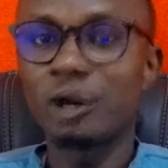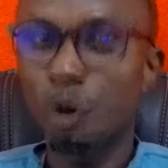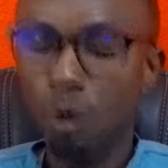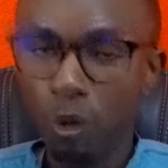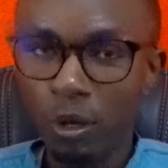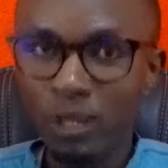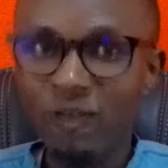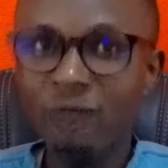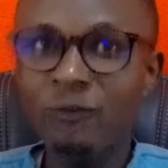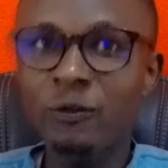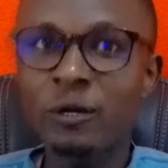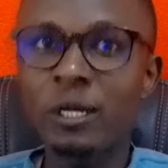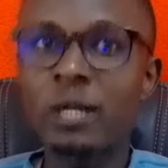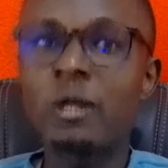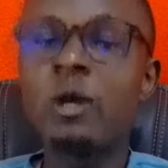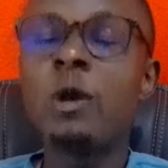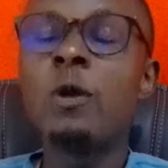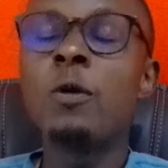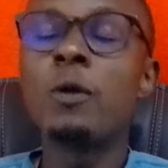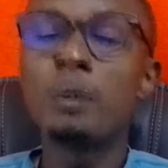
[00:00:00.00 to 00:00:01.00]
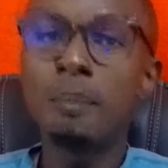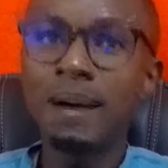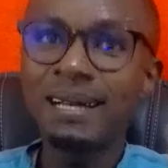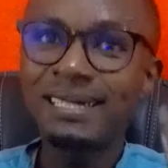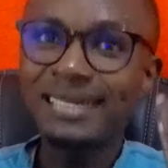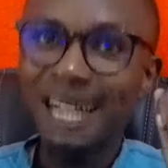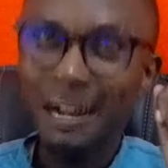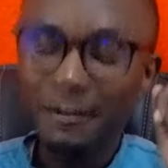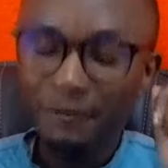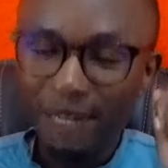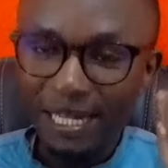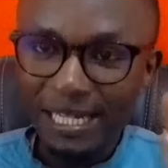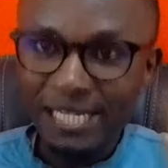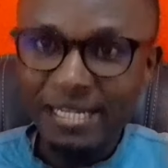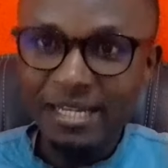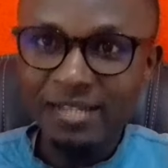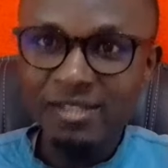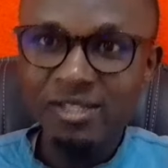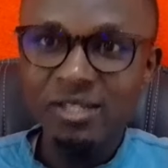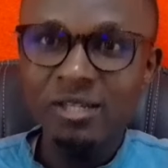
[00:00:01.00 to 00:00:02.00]
Going forward, we must have
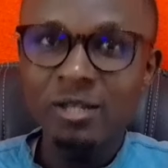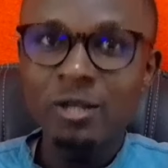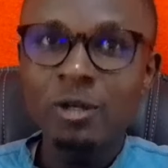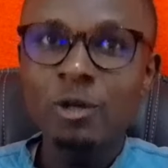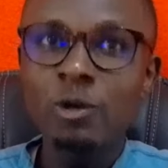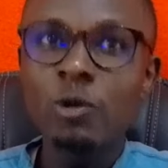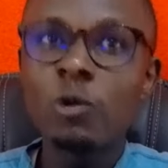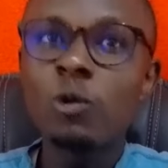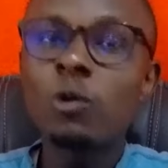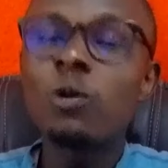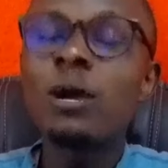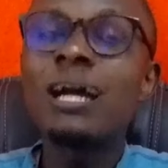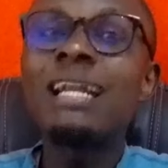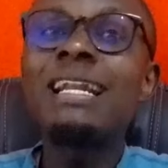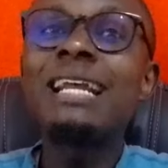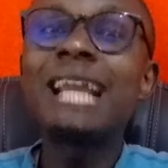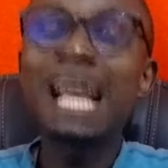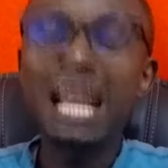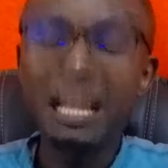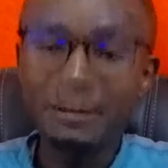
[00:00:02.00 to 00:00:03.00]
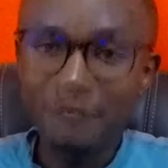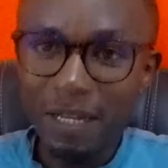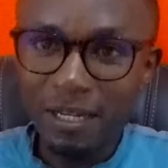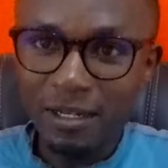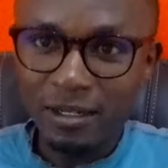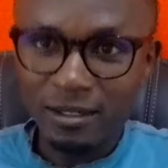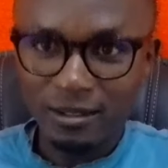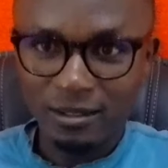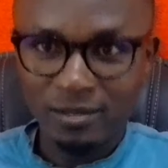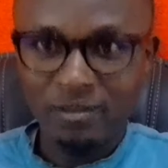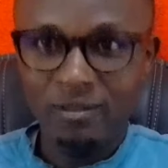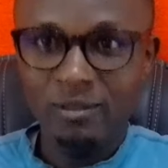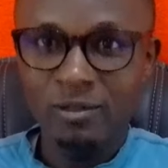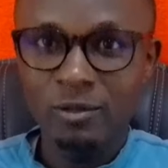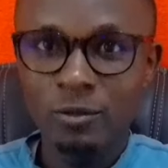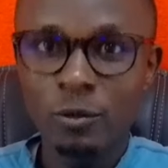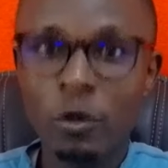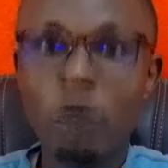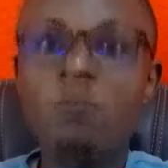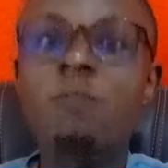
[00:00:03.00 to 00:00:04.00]
leaders who can even
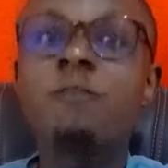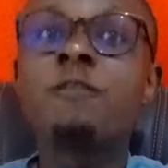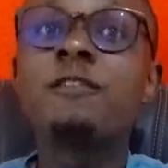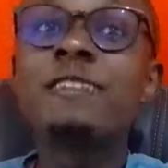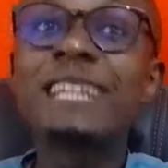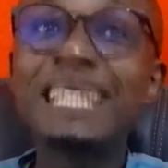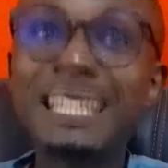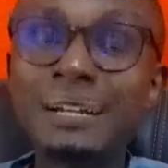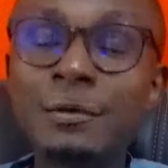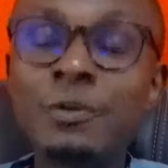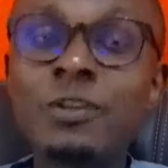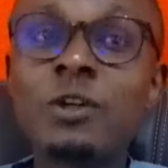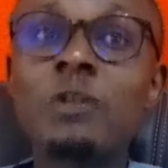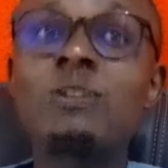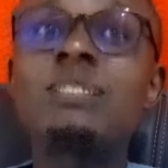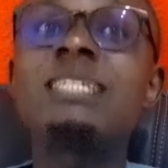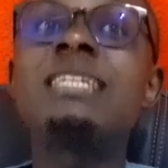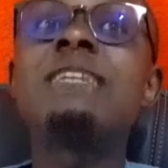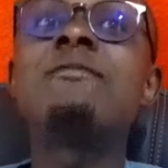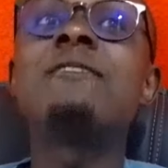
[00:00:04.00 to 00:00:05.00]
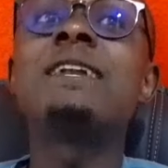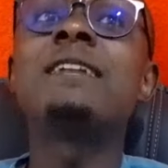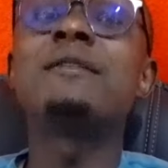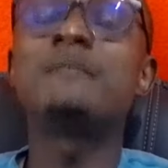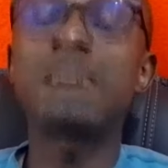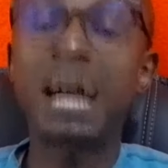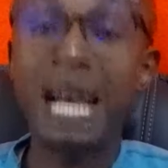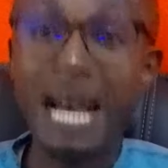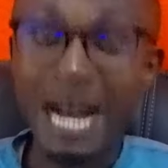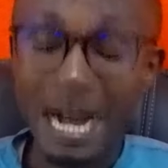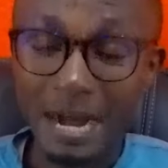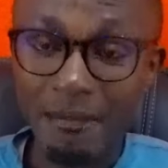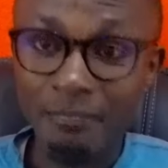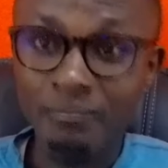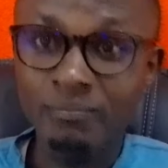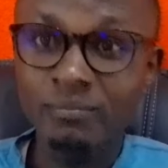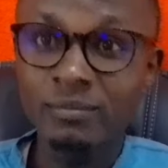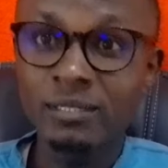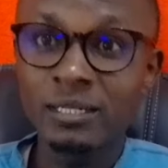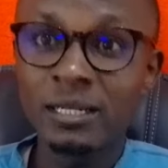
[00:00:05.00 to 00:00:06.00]
walk freely without even
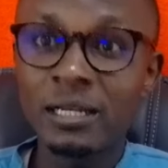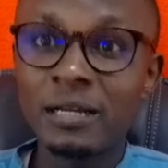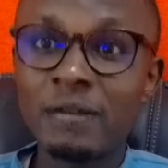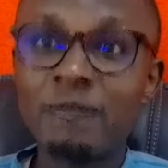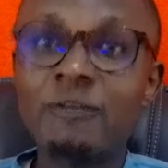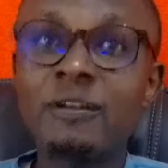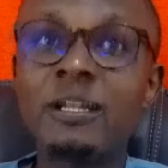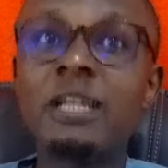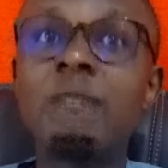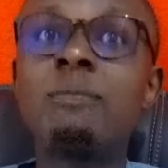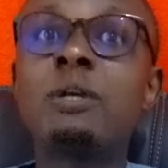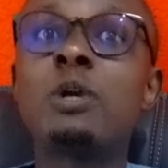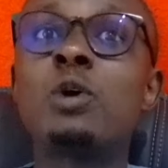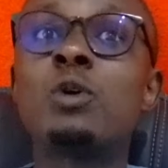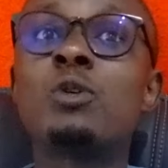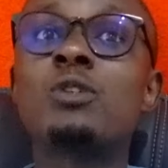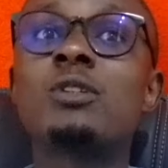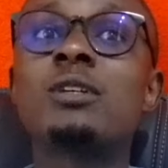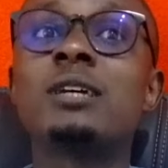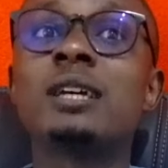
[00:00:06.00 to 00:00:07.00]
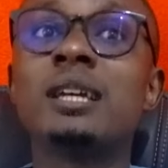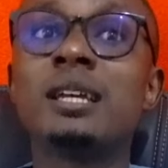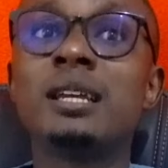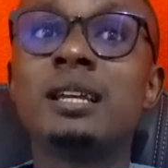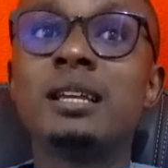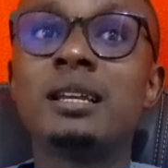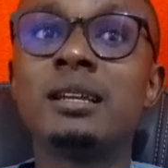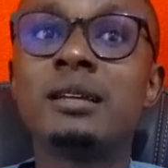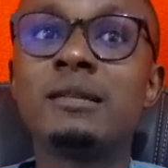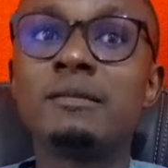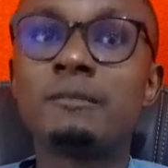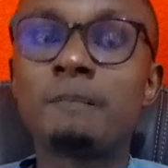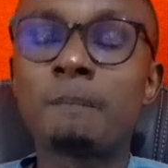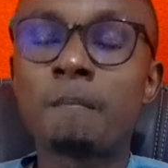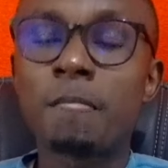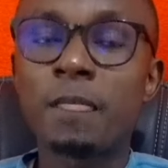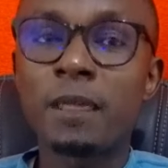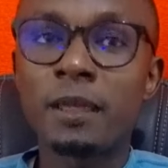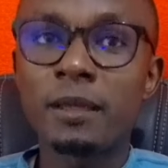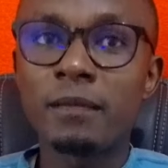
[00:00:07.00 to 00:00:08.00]
firearm. Freely, because
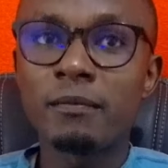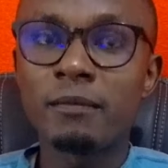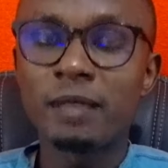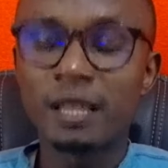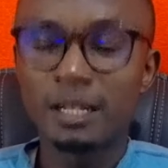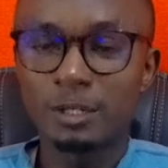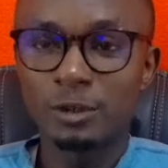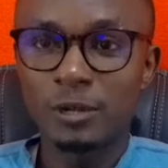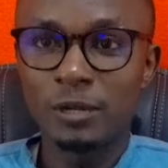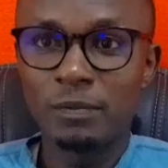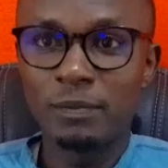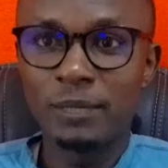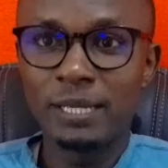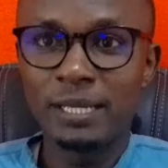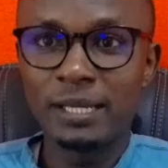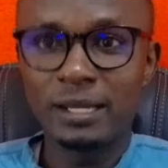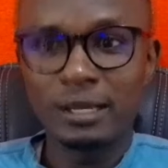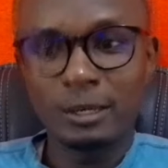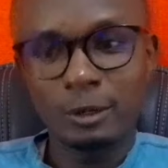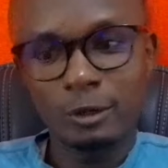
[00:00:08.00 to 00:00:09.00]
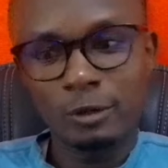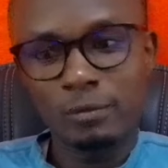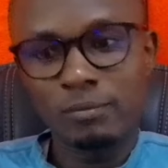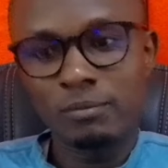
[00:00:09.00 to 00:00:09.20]
it will be,